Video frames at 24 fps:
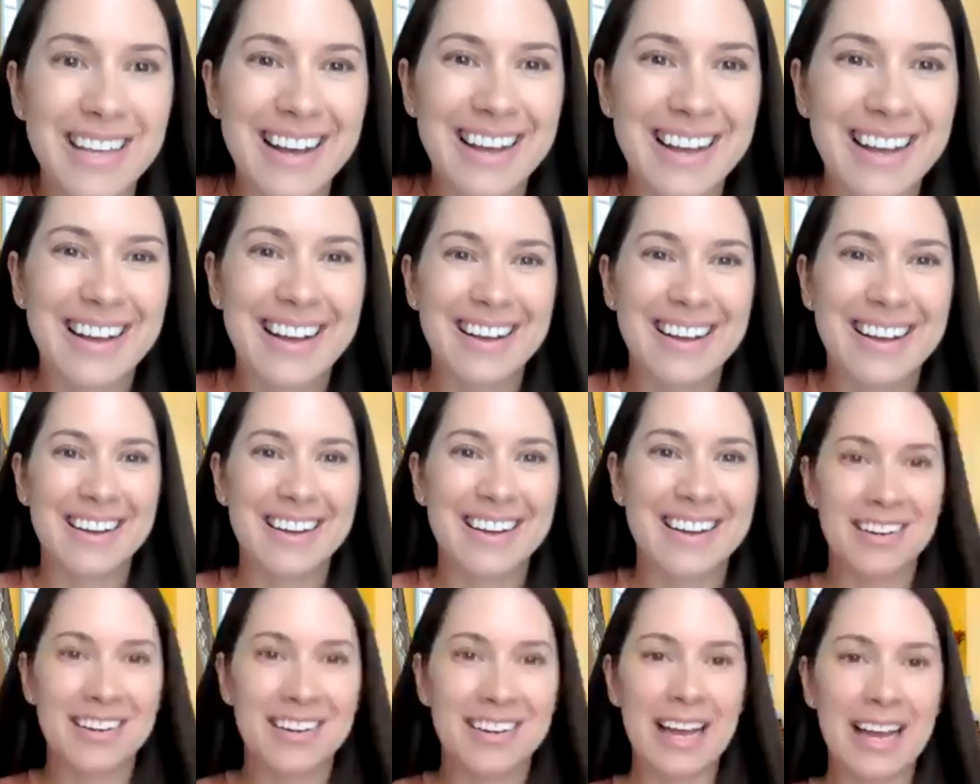All right,
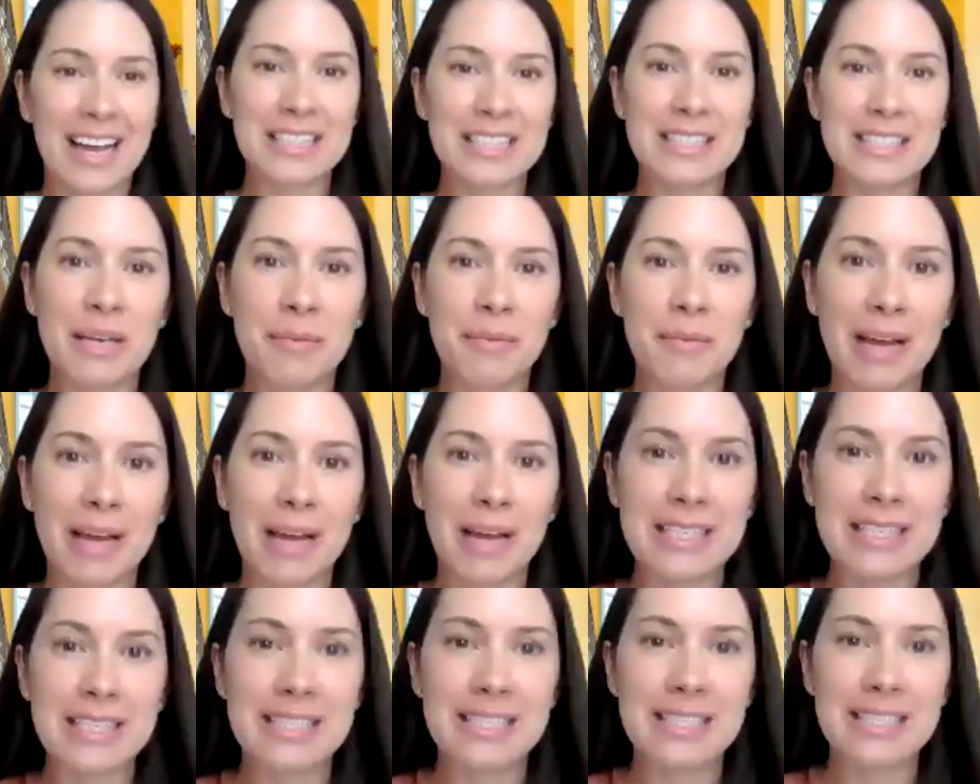I can see
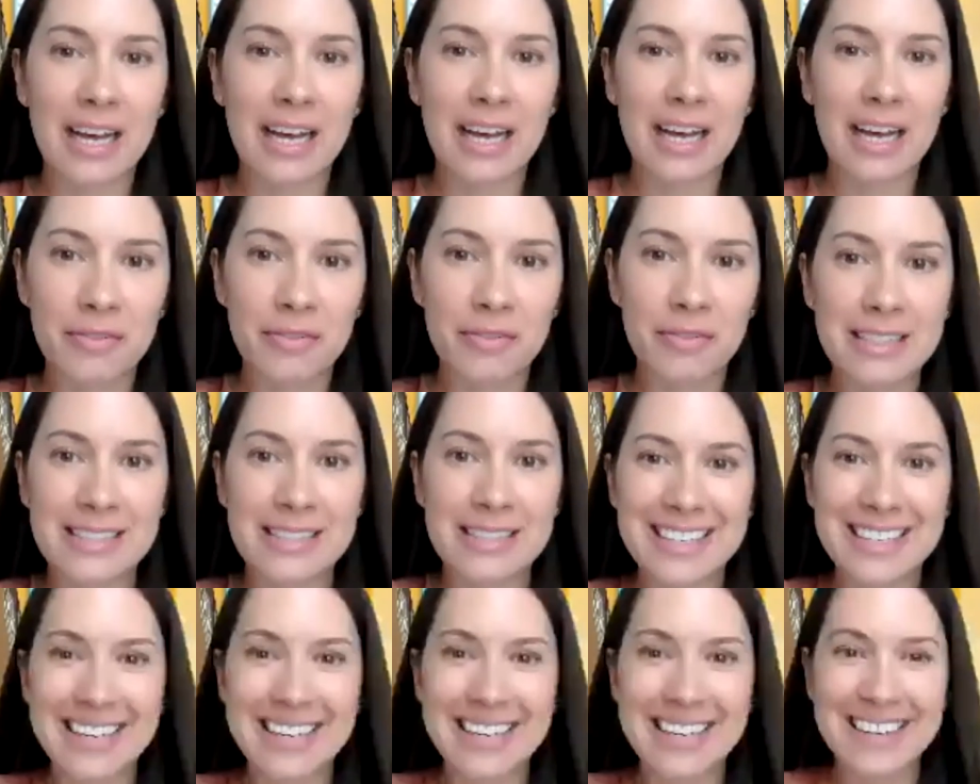myself. Let's
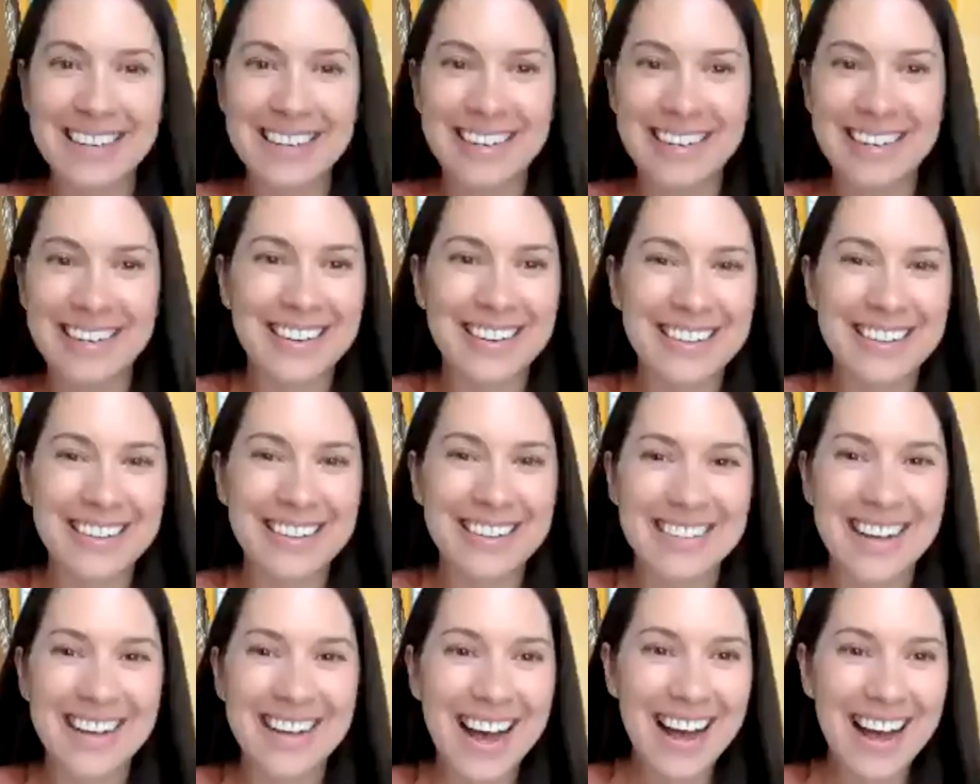see here.
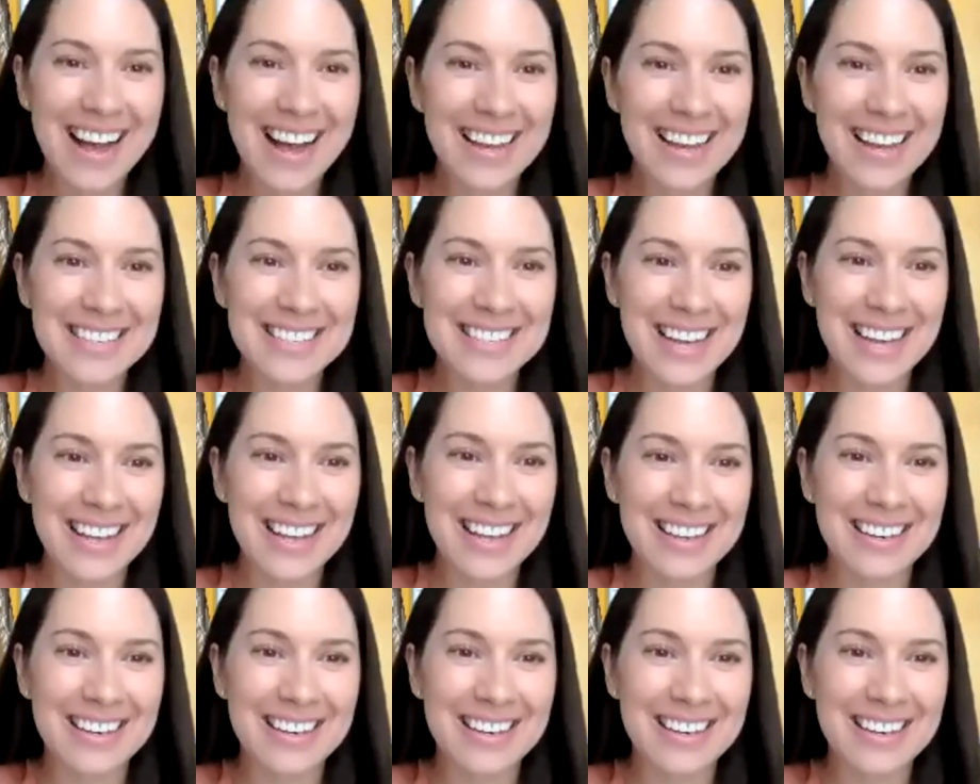Hi, Jen.